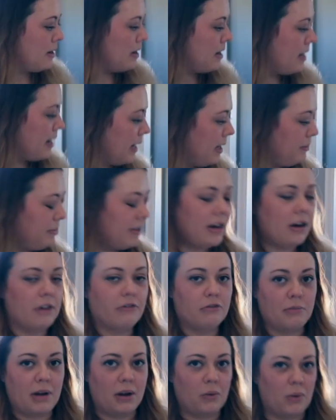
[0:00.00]
I keep that off
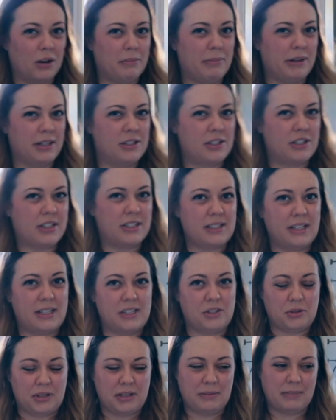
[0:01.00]
of my workbench because it
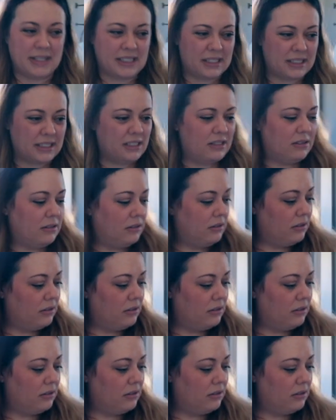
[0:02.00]
gets really messy.